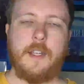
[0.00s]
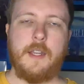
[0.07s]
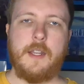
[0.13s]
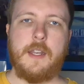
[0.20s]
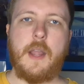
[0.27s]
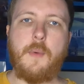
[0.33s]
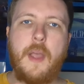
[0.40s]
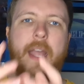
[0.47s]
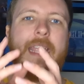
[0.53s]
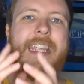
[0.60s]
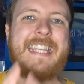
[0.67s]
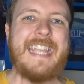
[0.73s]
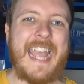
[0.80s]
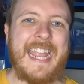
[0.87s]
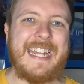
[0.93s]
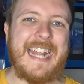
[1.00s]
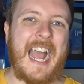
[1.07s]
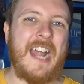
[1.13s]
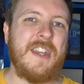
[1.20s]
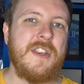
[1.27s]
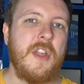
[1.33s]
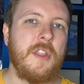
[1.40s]
Now again,
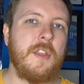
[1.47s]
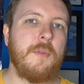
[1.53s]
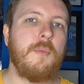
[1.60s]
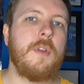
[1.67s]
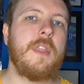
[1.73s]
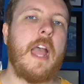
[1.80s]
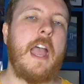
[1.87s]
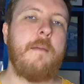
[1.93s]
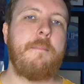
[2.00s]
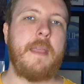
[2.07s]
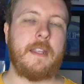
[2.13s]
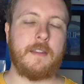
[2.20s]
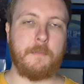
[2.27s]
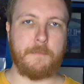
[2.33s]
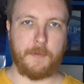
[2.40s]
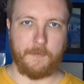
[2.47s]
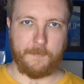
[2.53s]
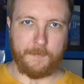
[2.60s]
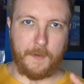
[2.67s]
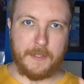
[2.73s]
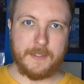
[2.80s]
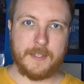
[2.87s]
another one that I picked up from
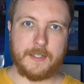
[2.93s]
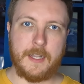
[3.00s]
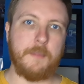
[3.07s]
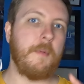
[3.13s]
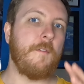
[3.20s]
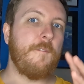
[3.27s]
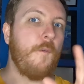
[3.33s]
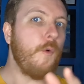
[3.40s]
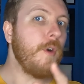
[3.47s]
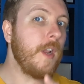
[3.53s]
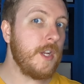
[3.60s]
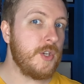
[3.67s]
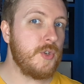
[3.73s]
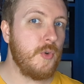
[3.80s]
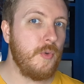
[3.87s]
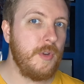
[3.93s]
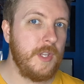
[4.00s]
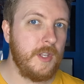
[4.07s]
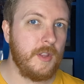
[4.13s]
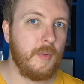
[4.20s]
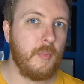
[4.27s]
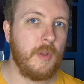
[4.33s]
Vinted. Now before I show
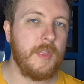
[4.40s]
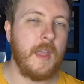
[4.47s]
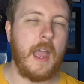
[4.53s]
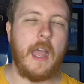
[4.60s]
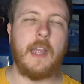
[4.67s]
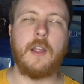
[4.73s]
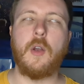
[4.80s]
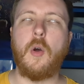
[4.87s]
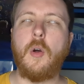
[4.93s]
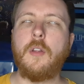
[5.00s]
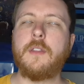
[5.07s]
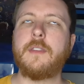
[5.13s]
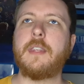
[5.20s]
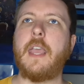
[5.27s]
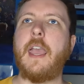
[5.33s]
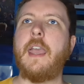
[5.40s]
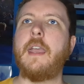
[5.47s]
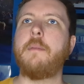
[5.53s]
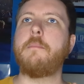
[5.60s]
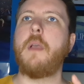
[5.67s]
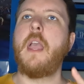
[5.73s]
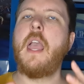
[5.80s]
you the one that I got,
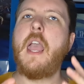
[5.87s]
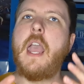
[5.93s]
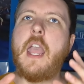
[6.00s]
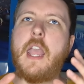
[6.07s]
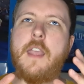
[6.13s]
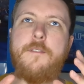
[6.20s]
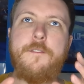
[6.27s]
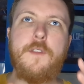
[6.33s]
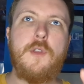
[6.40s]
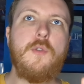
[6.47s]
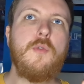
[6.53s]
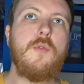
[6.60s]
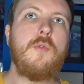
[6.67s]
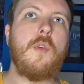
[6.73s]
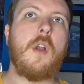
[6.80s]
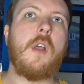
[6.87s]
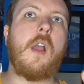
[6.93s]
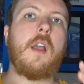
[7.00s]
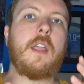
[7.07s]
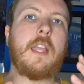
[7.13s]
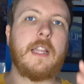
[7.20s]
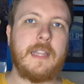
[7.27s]
if you
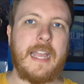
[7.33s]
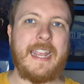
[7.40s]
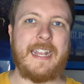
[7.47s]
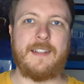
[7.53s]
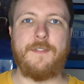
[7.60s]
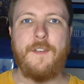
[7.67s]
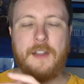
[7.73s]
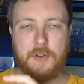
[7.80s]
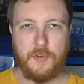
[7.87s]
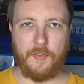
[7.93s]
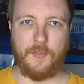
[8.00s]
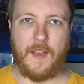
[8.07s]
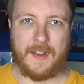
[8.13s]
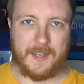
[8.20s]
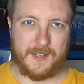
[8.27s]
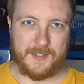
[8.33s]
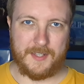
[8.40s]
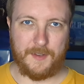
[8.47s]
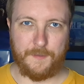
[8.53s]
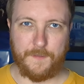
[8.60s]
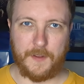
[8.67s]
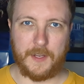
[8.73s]
collect Final Fantasy
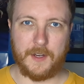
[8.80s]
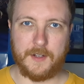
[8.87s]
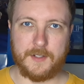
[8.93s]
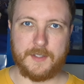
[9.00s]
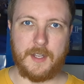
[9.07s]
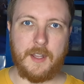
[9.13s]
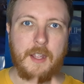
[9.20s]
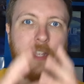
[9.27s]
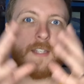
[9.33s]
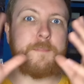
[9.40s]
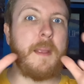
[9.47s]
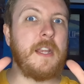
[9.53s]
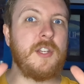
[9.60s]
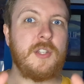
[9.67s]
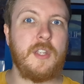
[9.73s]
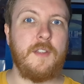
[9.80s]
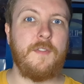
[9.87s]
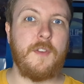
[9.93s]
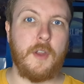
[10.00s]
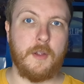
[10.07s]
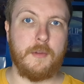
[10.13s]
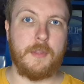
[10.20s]
figures, especially if
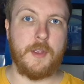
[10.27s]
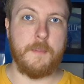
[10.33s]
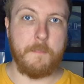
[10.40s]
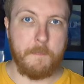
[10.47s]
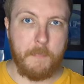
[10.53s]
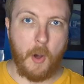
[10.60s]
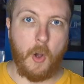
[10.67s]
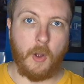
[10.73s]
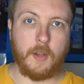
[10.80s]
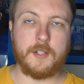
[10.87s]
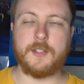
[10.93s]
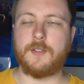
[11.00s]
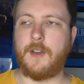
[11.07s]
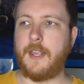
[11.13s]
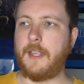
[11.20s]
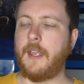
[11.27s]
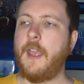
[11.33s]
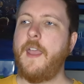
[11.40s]
they're boxed, right?